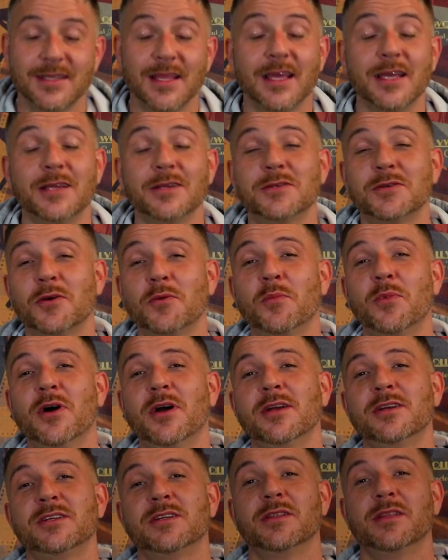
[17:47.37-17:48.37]
Thank you so
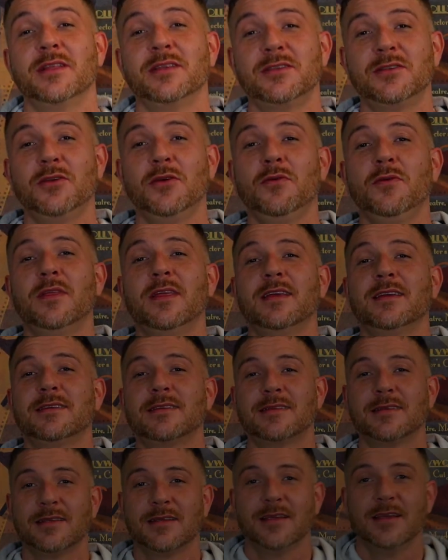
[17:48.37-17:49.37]
much. Let's do
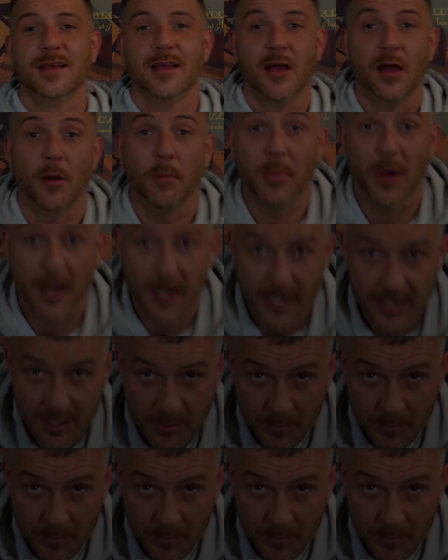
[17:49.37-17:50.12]
this. Body